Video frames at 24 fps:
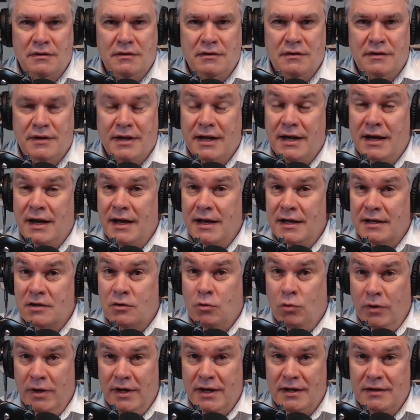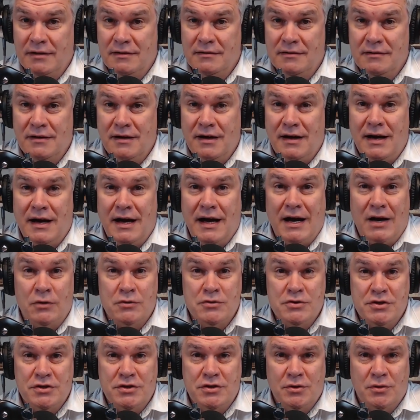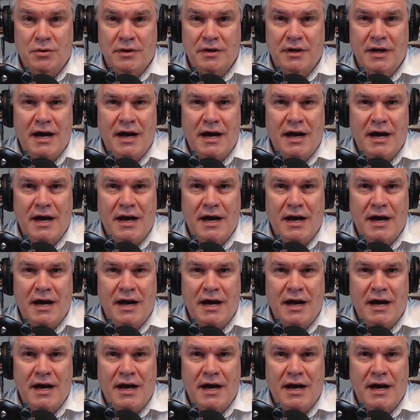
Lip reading: that I had quit, how'd you do it?